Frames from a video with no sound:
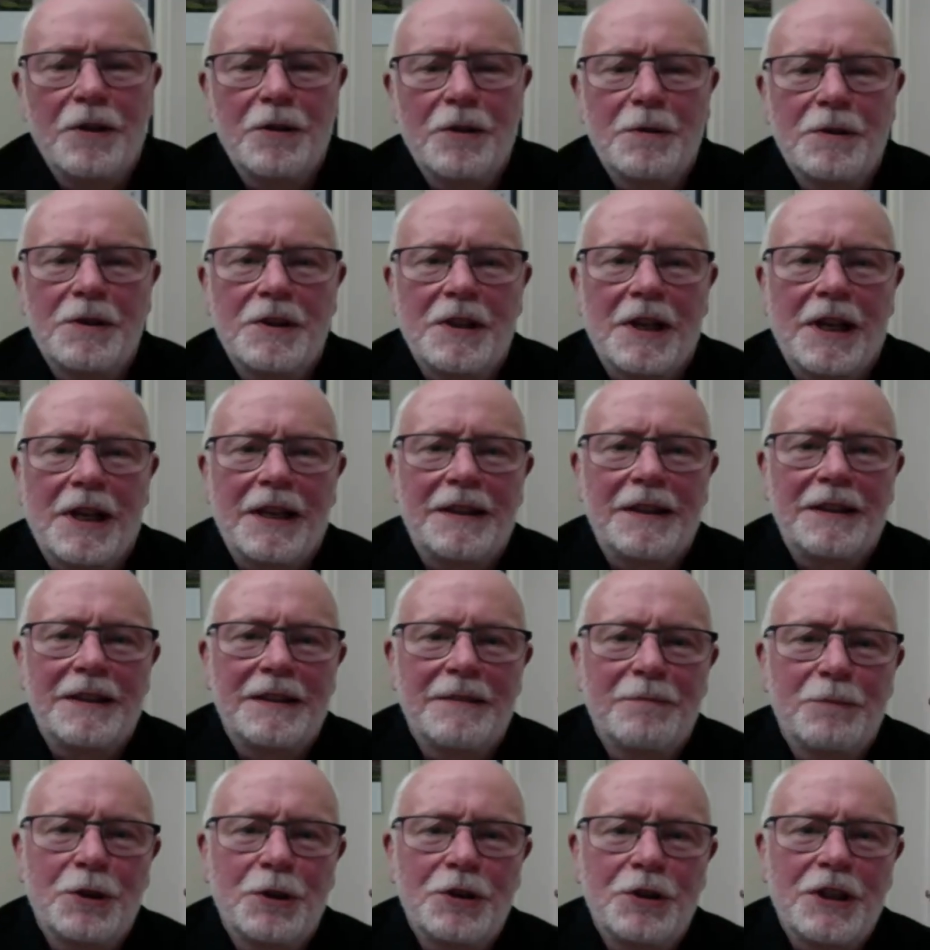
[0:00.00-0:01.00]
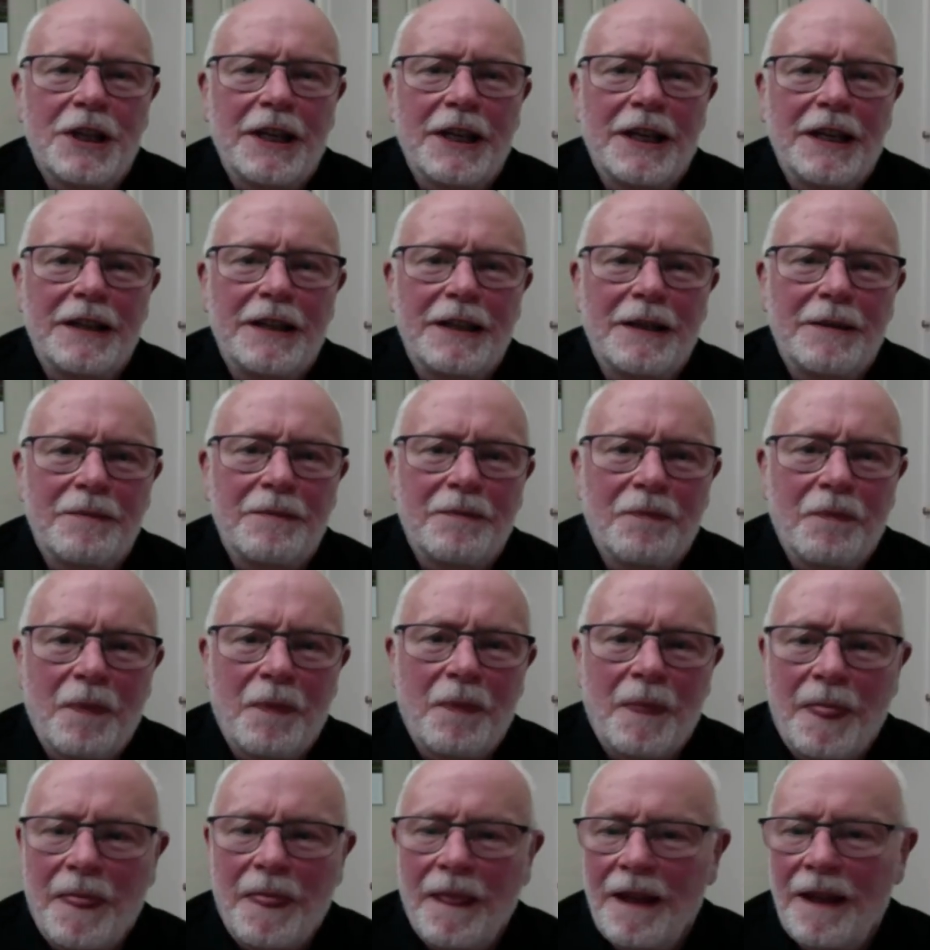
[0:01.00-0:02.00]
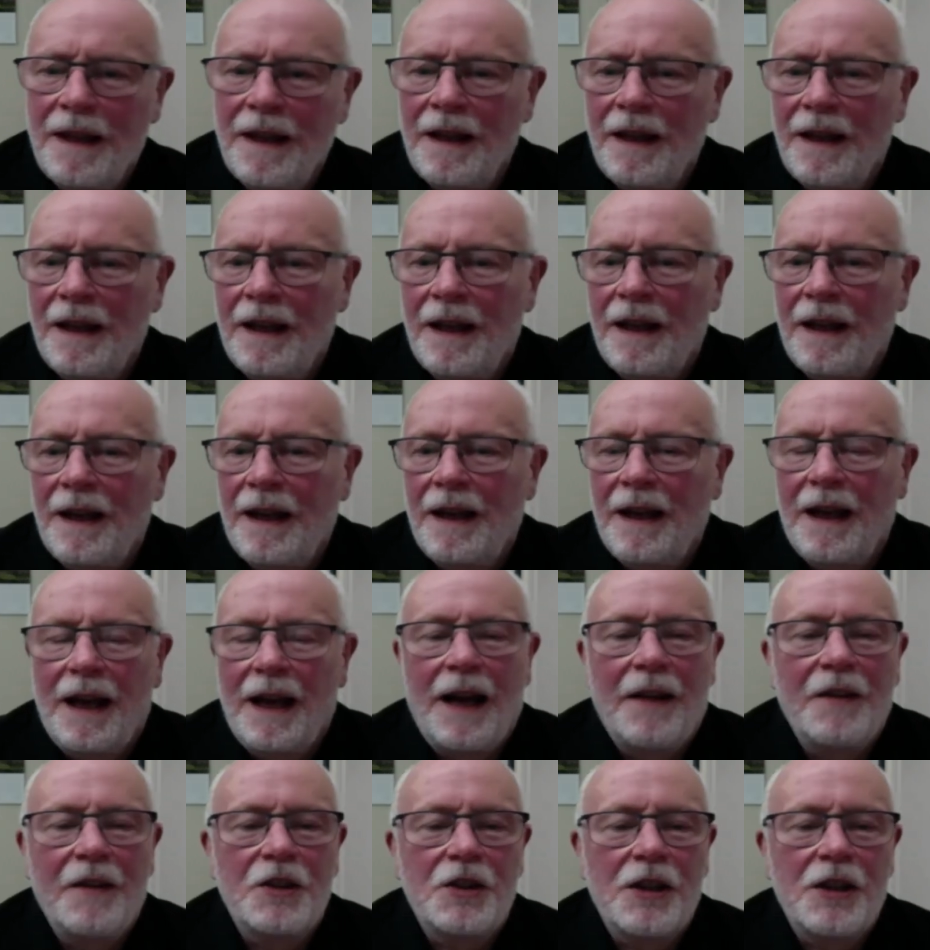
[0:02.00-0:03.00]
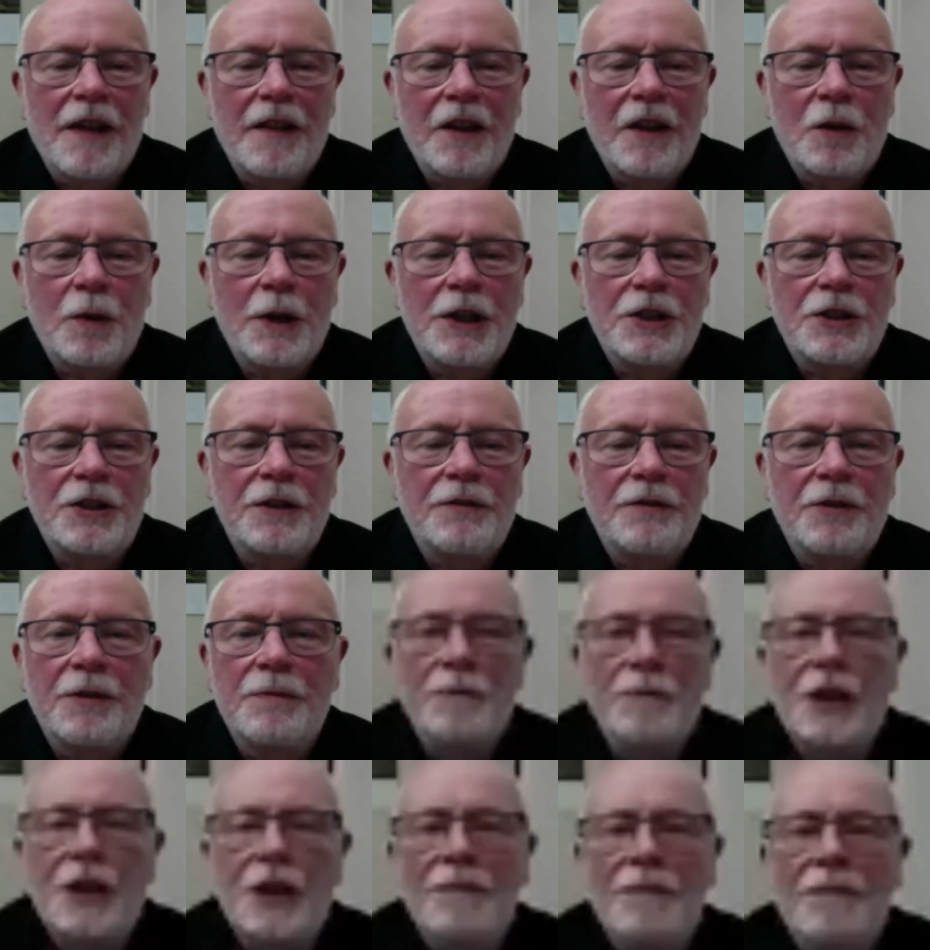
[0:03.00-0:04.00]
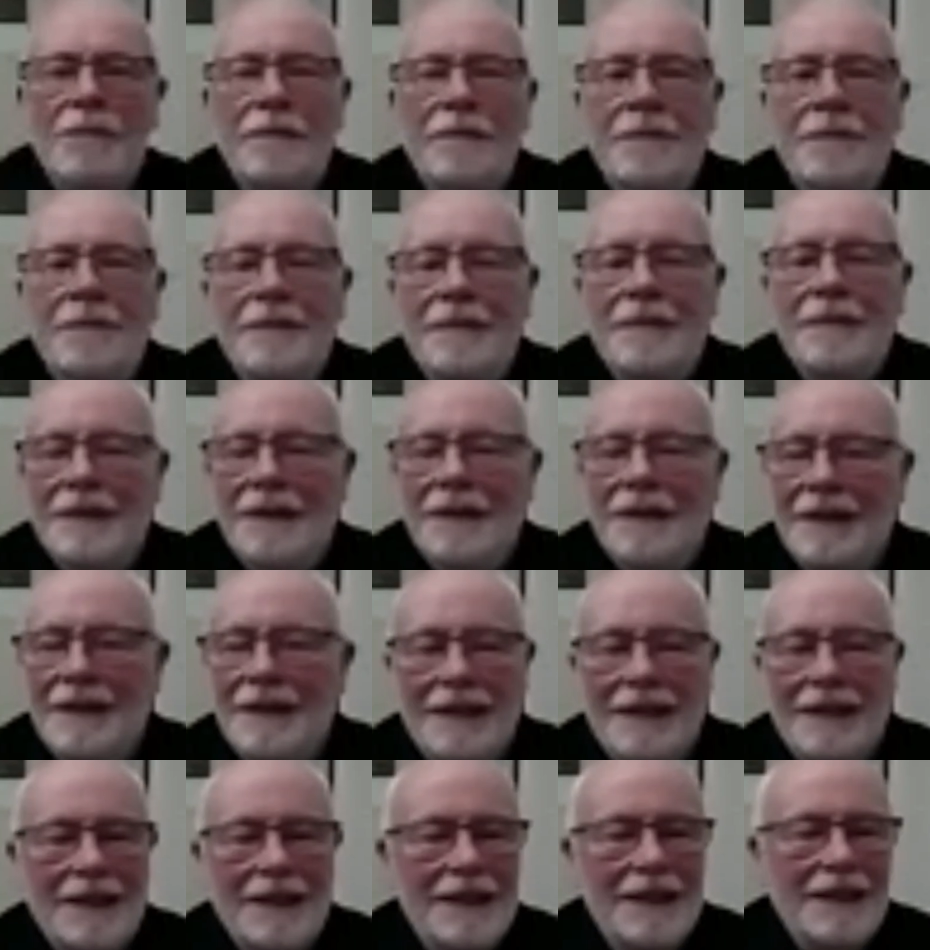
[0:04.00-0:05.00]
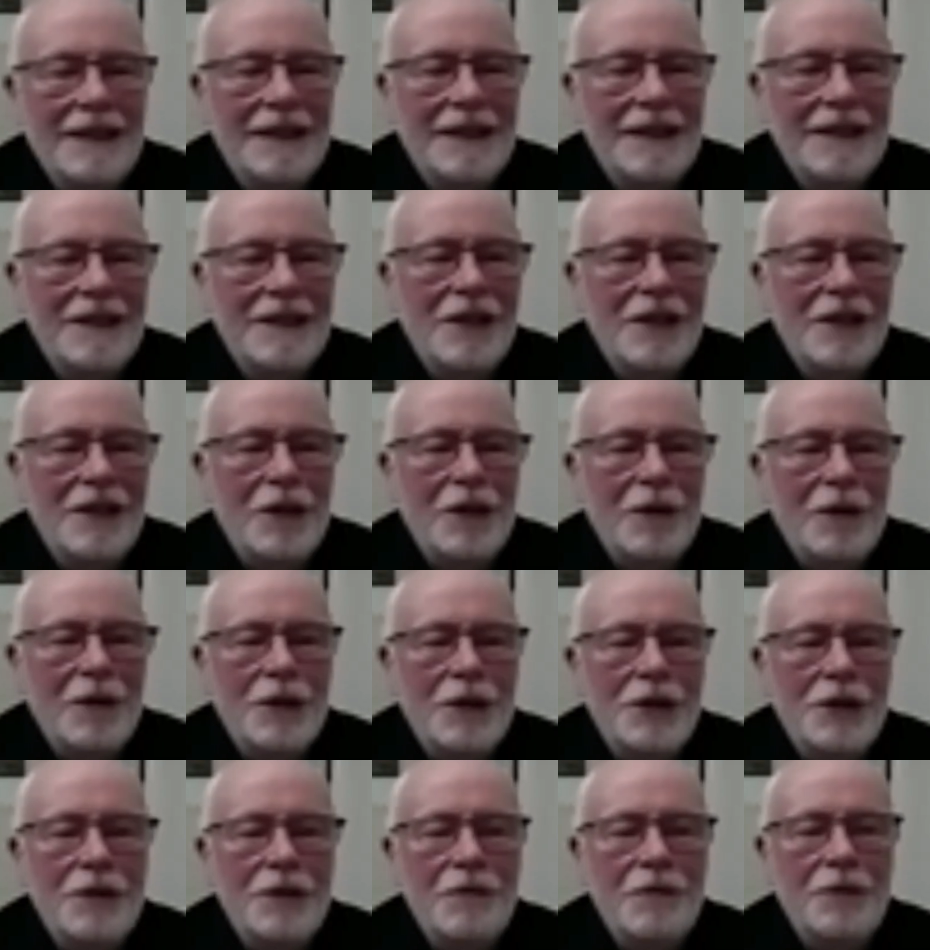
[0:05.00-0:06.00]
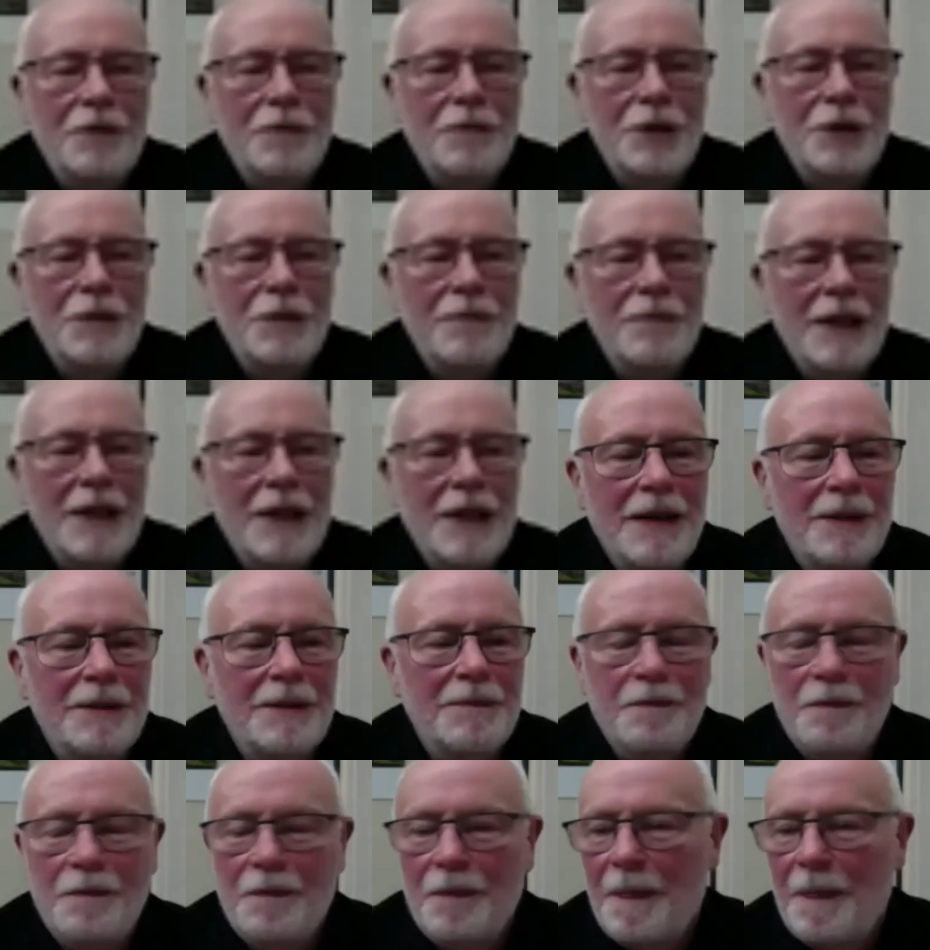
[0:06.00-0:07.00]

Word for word: Who was that? Put your hand up. Uh, there's another question. from Jim, there's another question from Jim Barber.